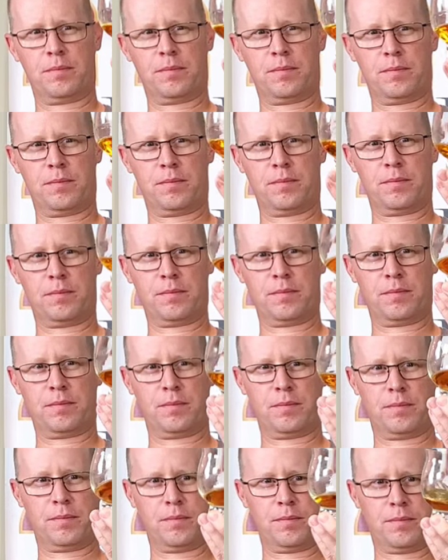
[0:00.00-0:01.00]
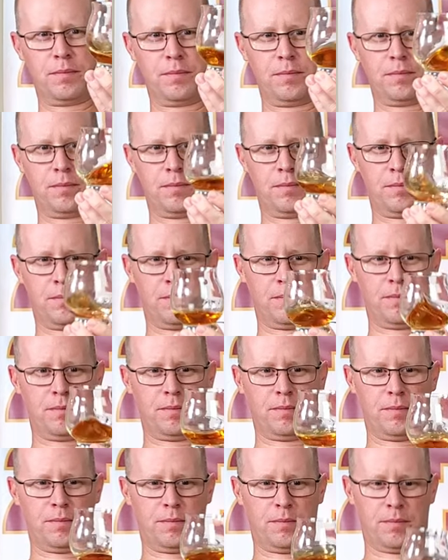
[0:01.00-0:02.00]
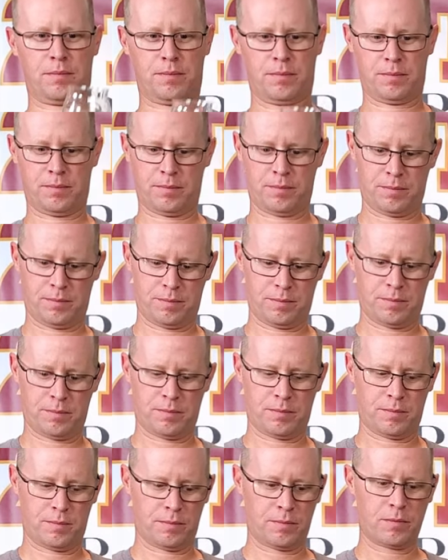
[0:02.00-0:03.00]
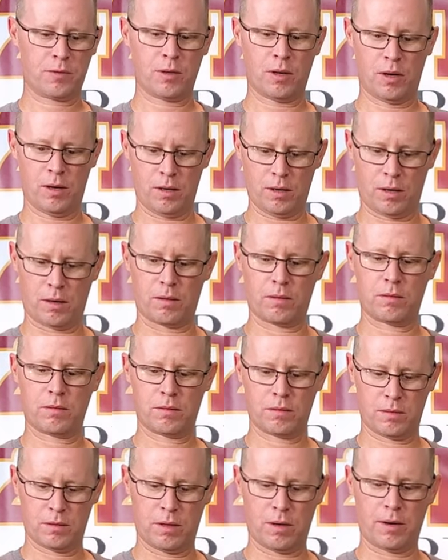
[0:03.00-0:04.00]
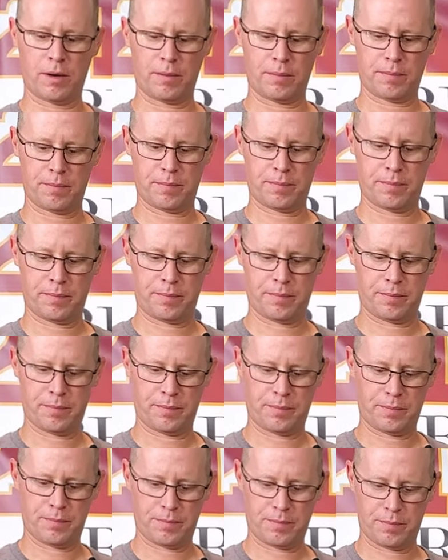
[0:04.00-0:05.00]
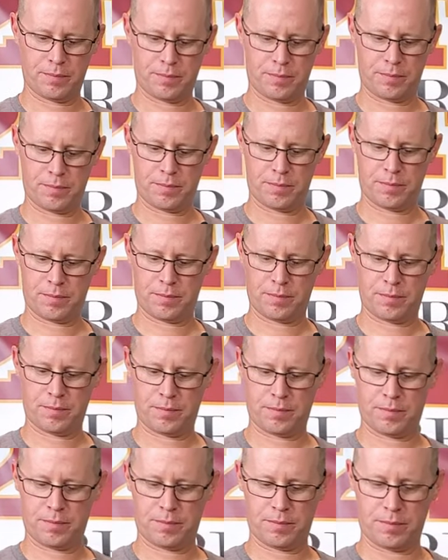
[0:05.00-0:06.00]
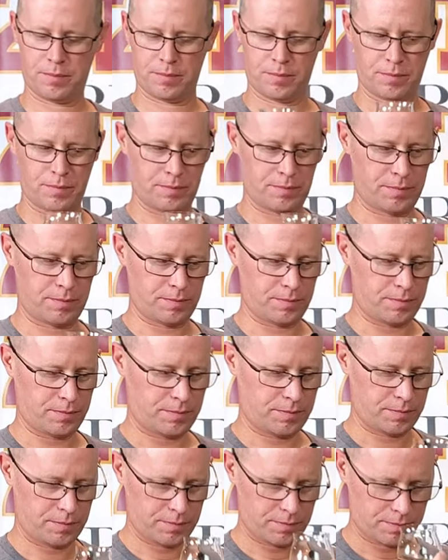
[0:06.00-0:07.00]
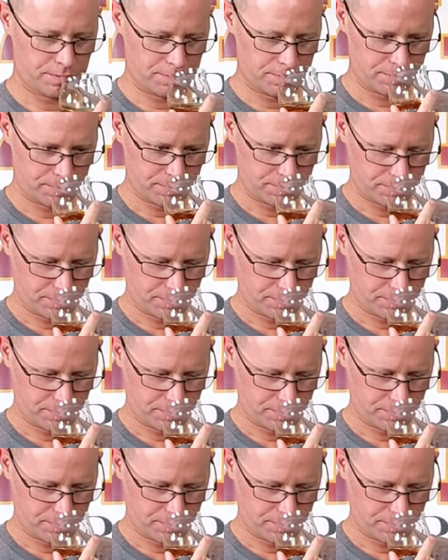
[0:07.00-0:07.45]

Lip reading: The person shown says nothing.